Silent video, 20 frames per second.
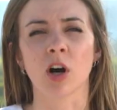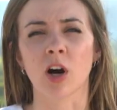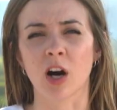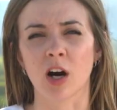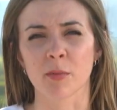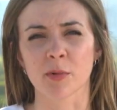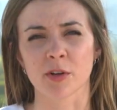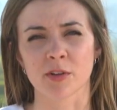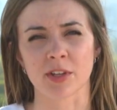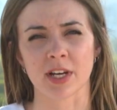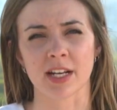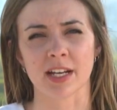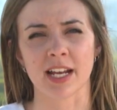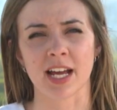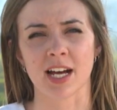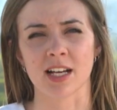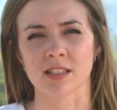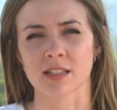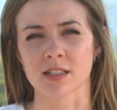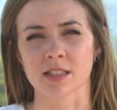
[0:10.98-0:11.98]
calmer than it
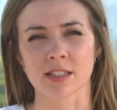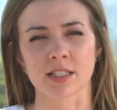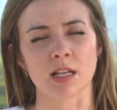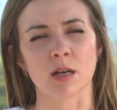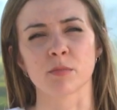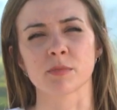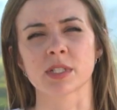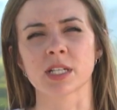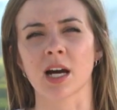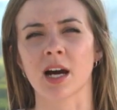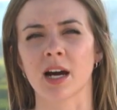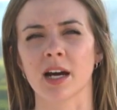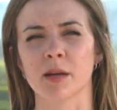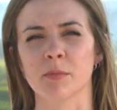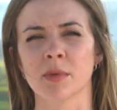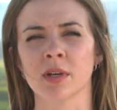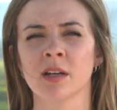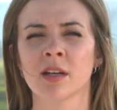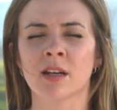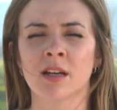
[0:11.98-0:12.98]
has in some
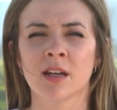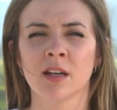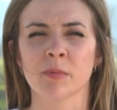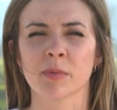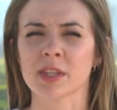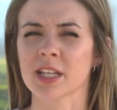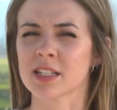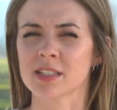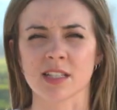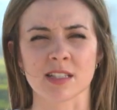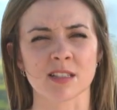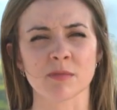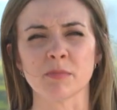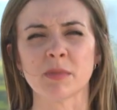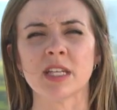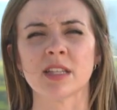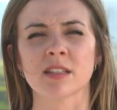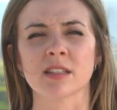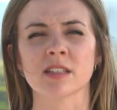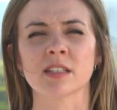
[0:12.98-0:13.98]
time, but that doesn't
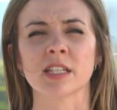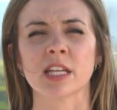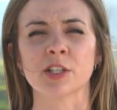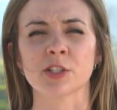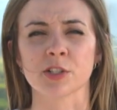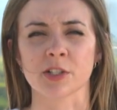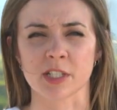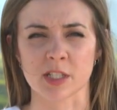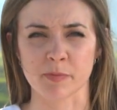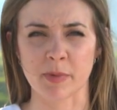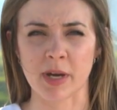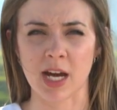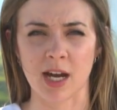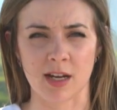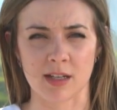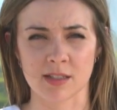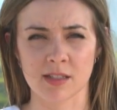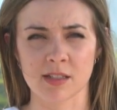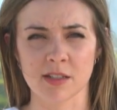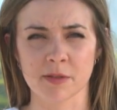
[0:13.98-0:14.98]
mean that the danger has
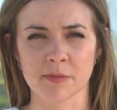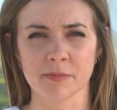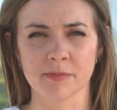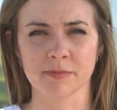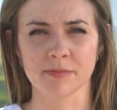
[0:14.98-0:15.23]
passed